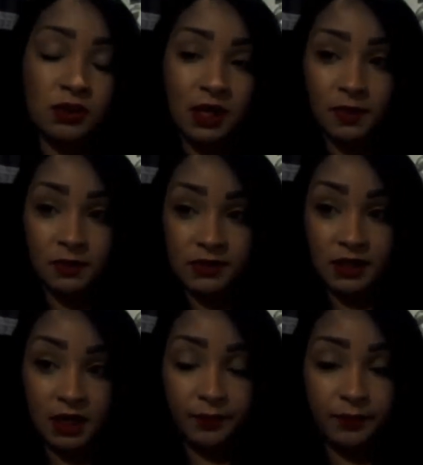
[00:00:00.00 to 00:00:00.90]
time I was
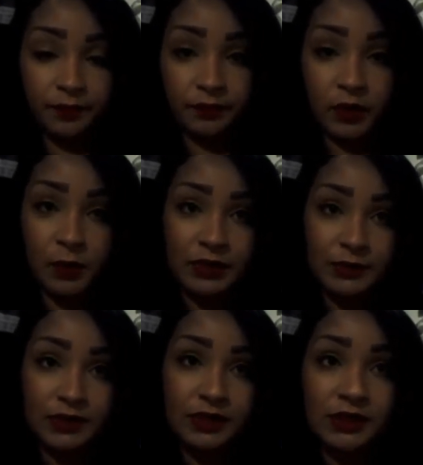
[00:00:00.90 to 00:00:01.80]
there
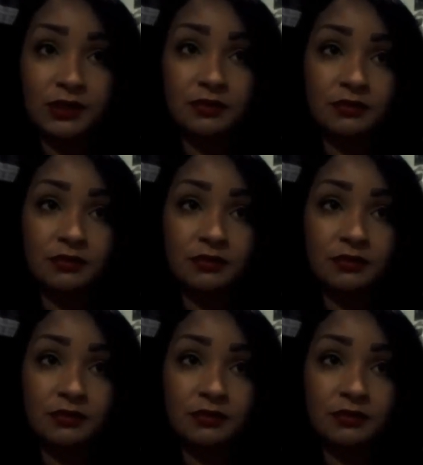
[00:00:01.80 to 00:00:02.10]
which was